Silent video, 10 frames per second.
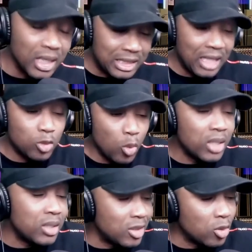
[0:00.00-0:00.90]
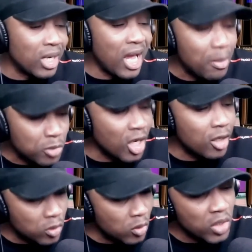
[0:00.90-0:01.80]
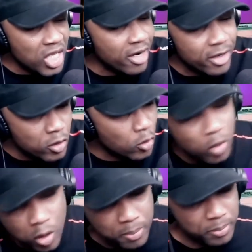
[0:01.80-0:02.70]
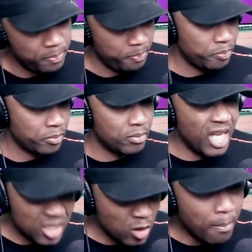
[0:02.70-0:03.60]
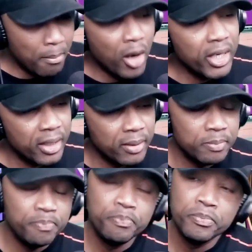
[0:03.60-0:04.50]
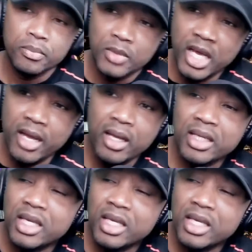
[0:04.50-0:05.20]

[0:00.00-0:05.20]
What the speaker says: Because that's what I'm trying to do here in Europe. Make some money. Mm-hmm. Yeah?